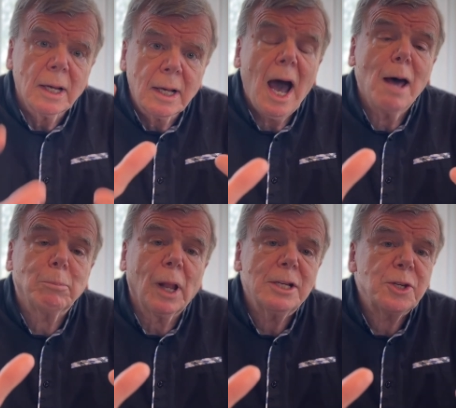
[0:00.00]
God
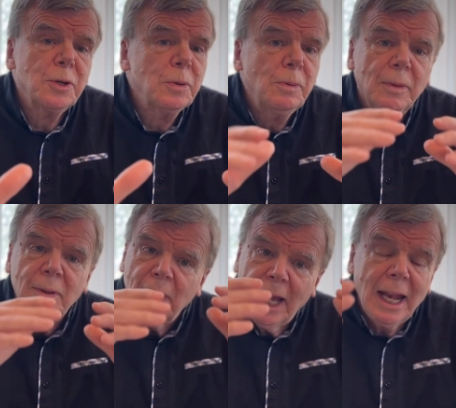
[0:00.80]
bless you
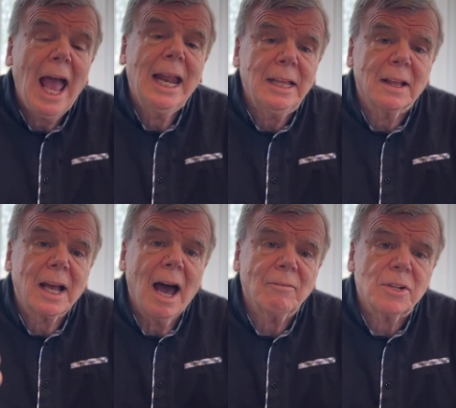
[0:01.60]
in any of the
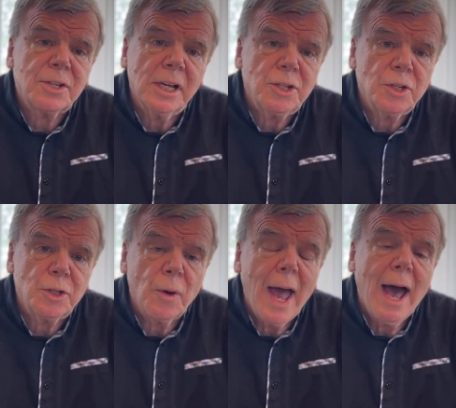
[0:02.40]

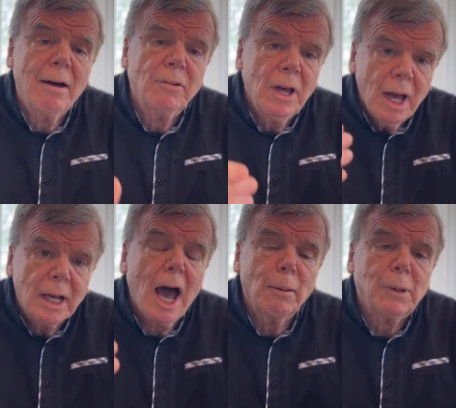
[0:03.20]
conversations you have.
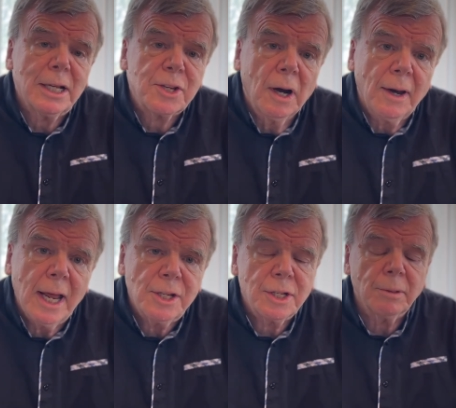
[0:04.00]
God bless our
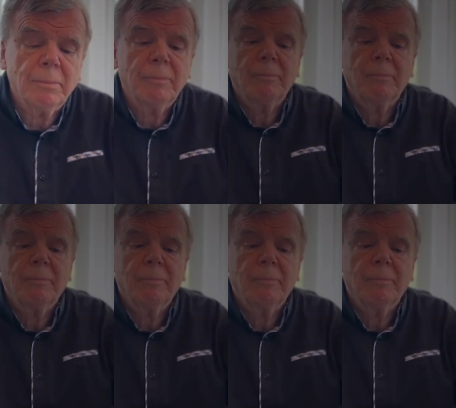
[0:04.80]
nation.